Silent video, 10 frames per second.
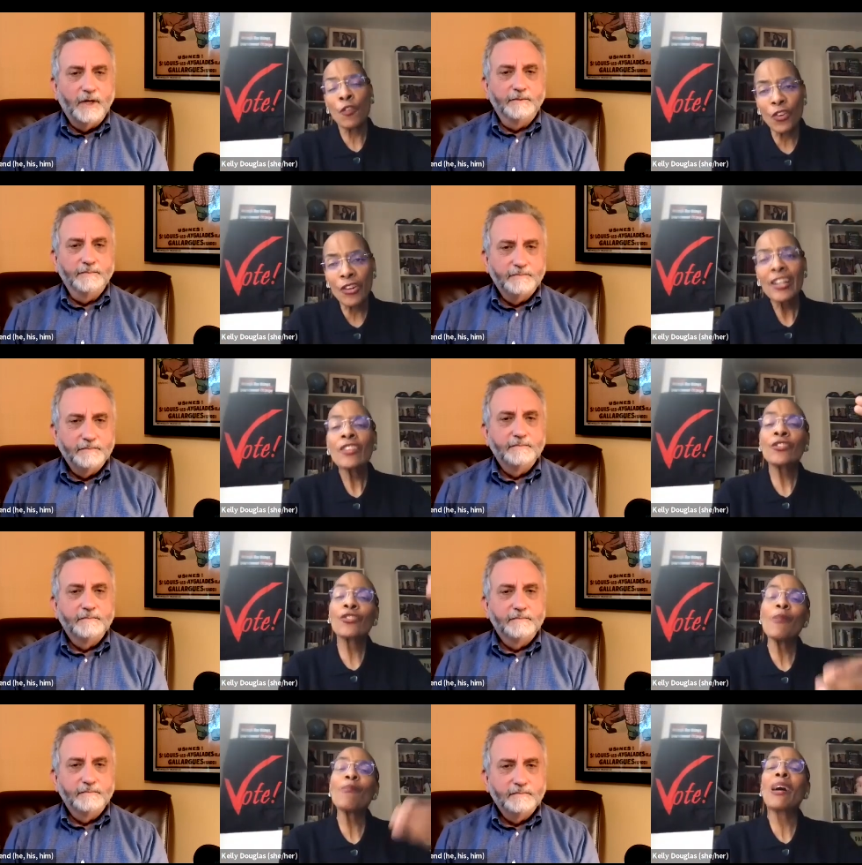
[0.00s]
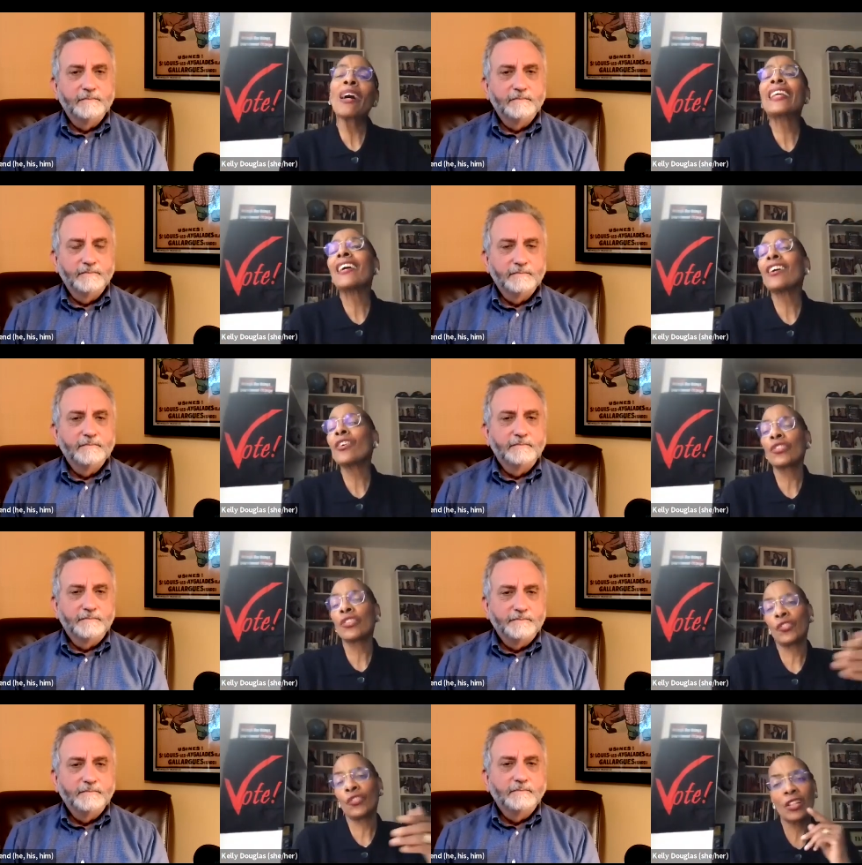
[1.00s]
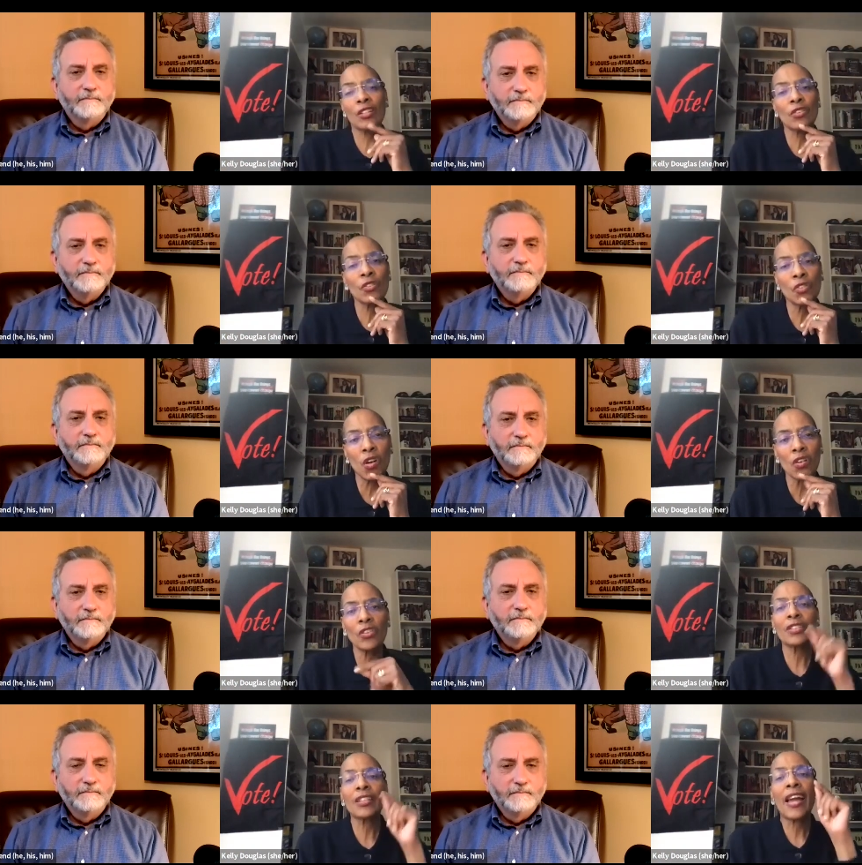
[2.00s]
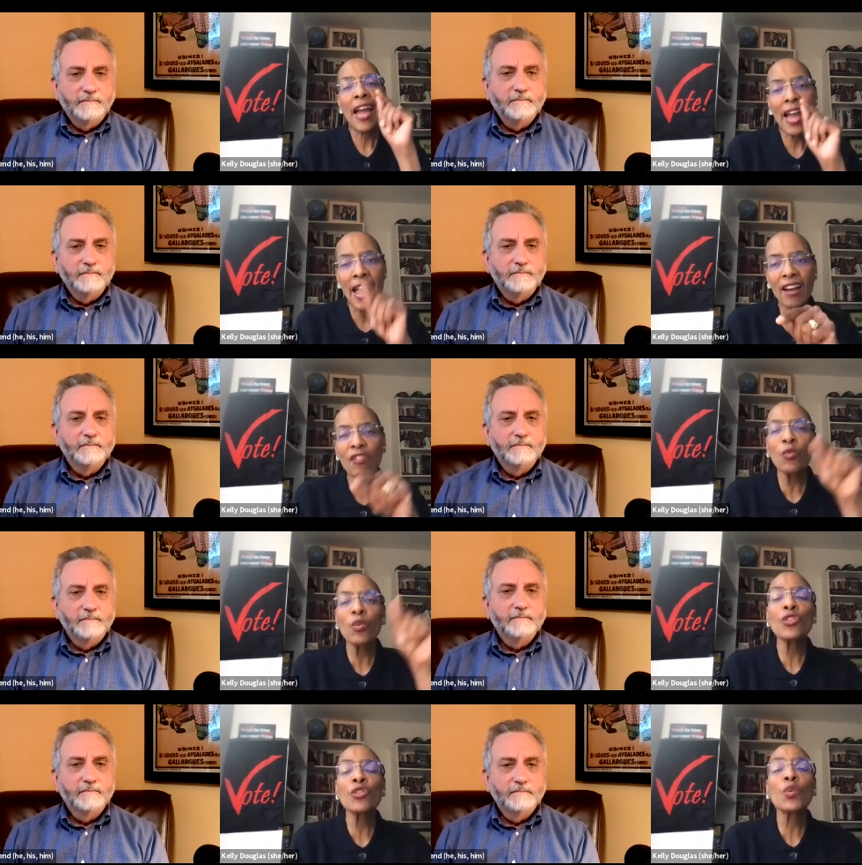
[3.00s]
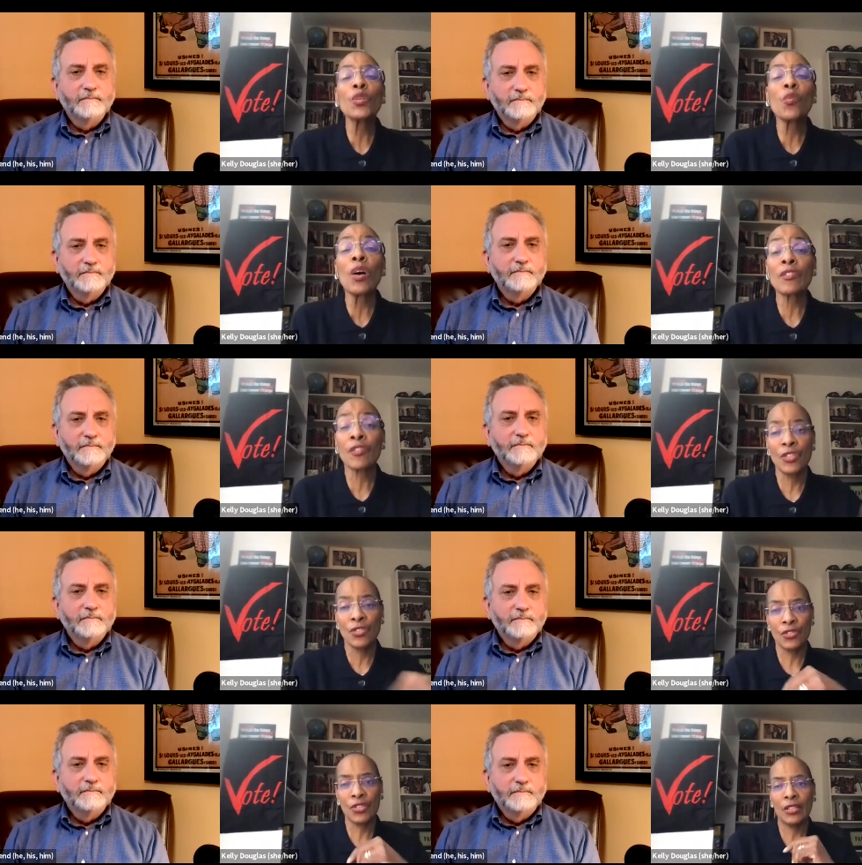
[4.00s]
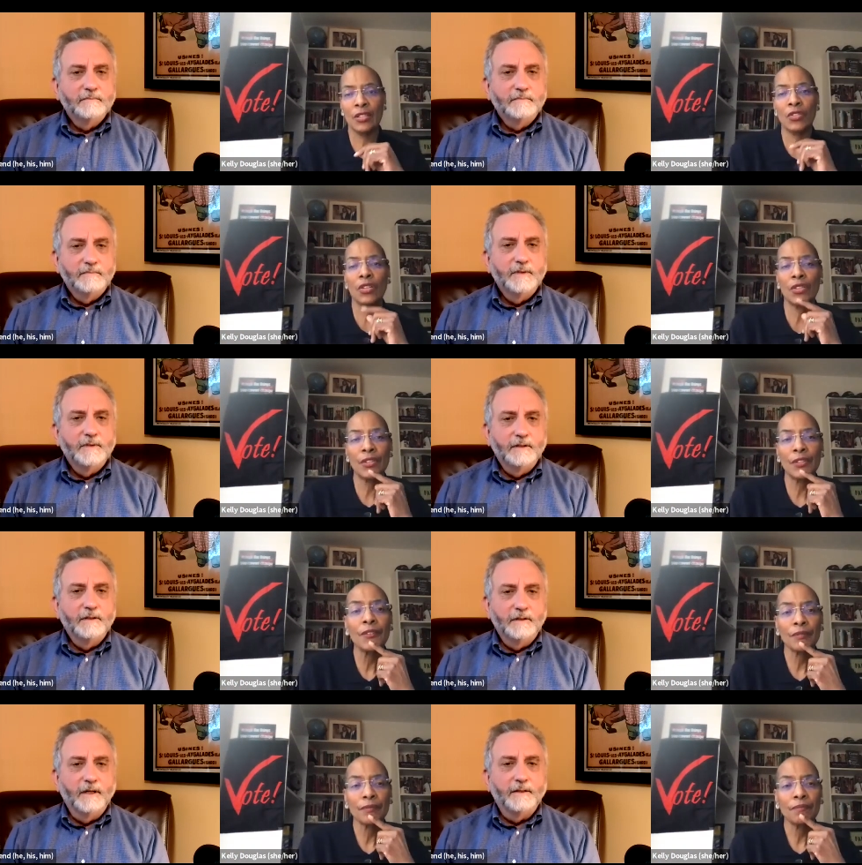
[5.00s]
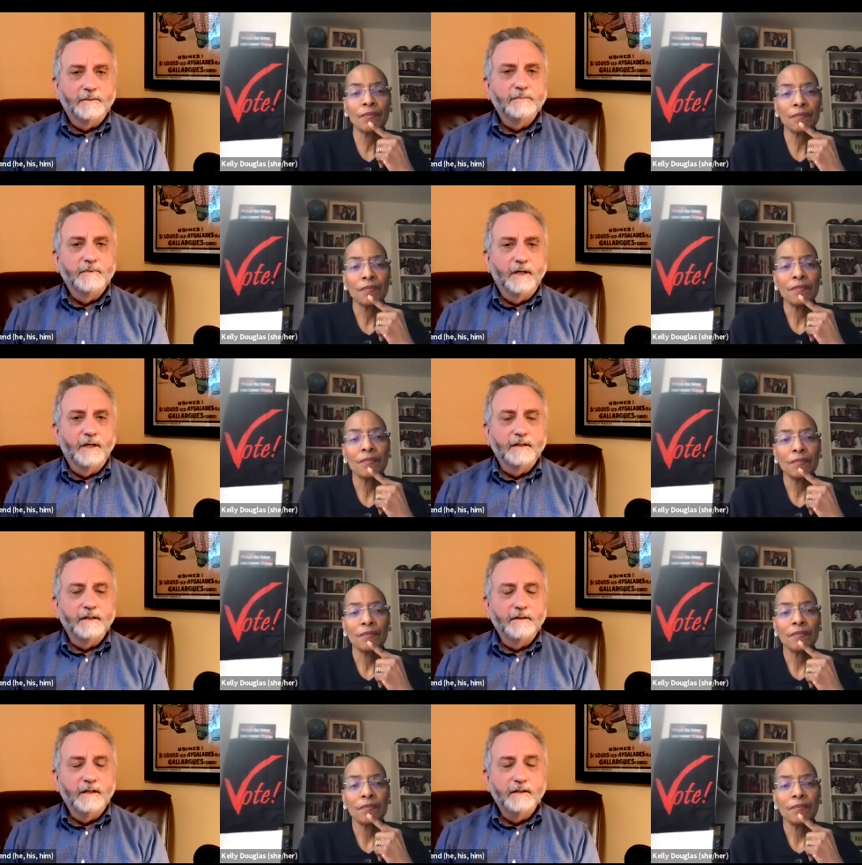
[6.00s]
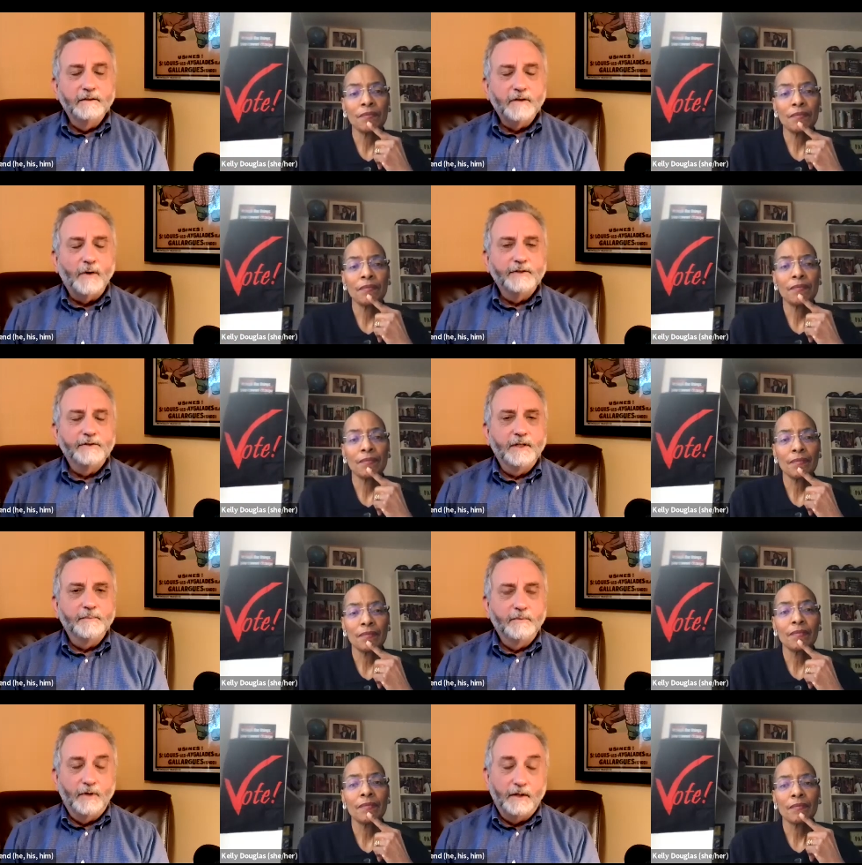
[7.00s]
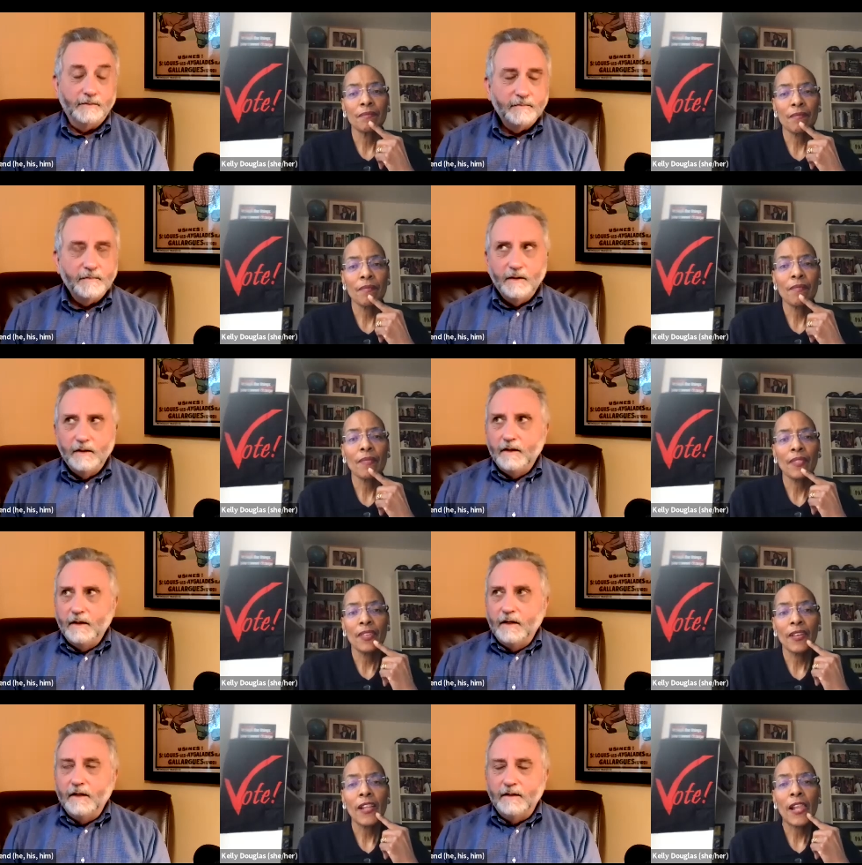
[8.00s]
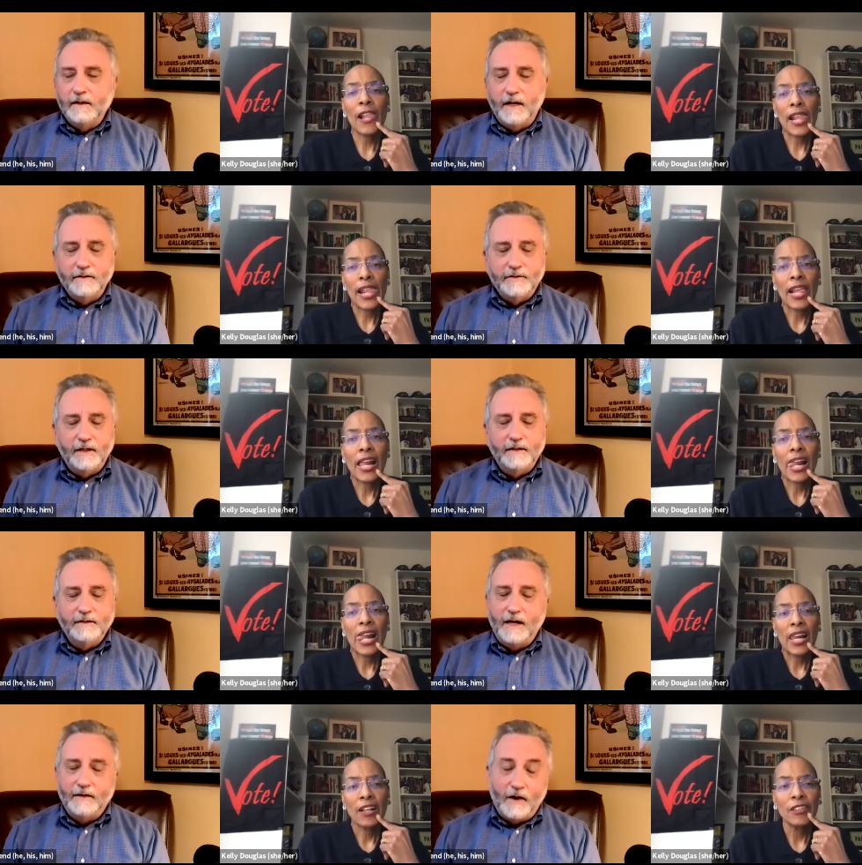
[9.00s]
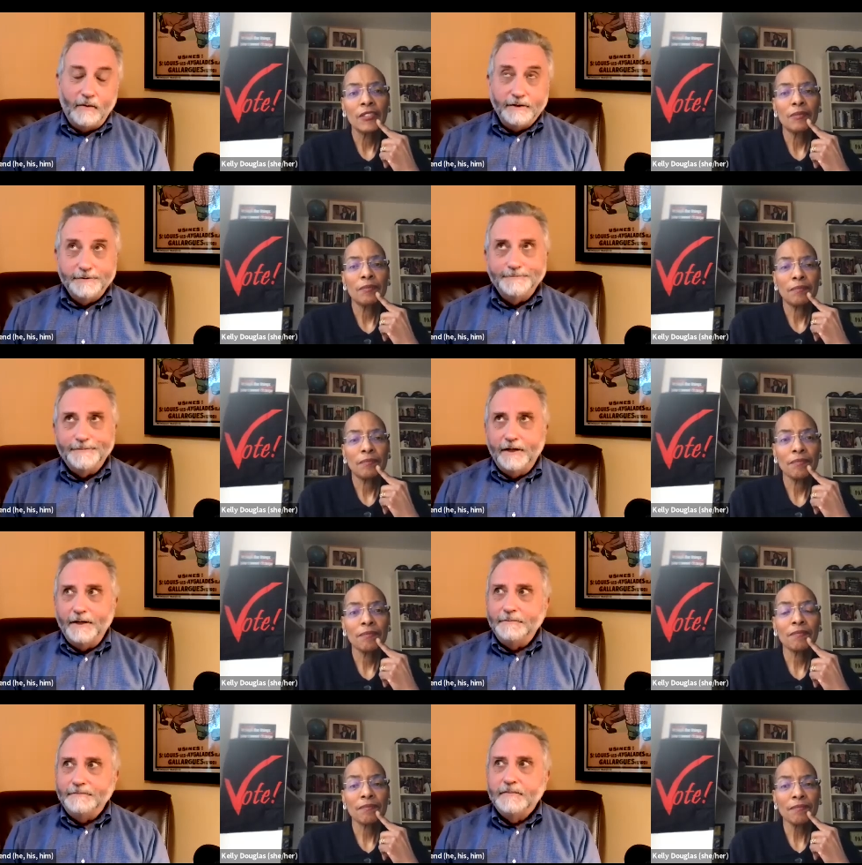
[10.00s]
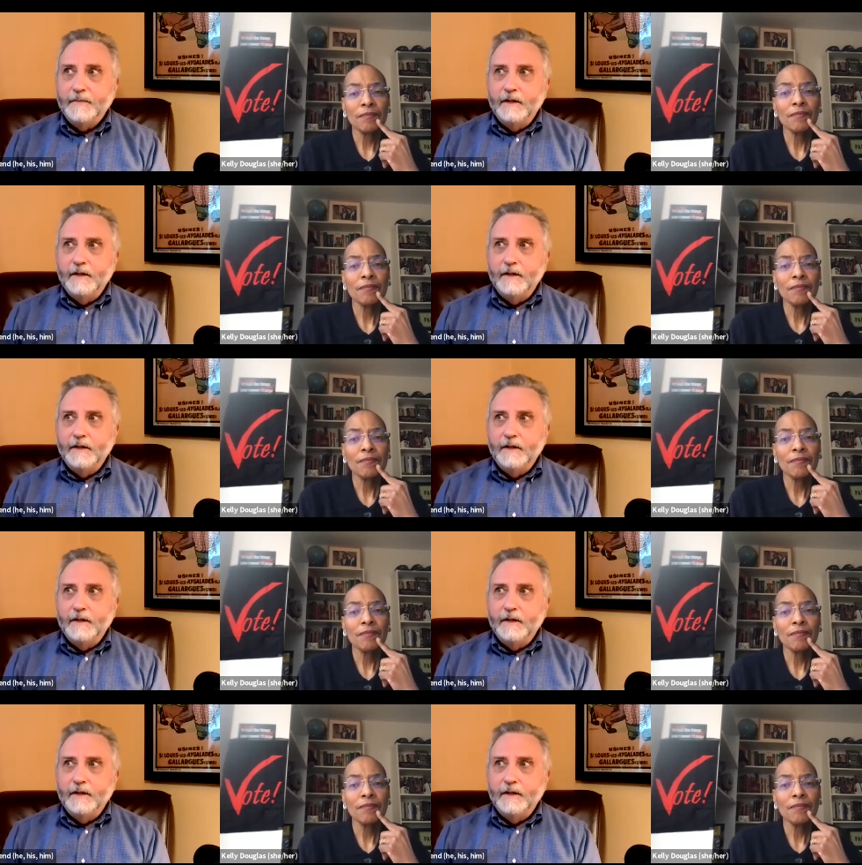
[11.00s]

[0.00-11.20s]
Speaker 1: for right. somebody else's son or daughter to have what you would want for your son or daughter
Speaker 2: yeah yeah it, it has always seemed well i could say not always um,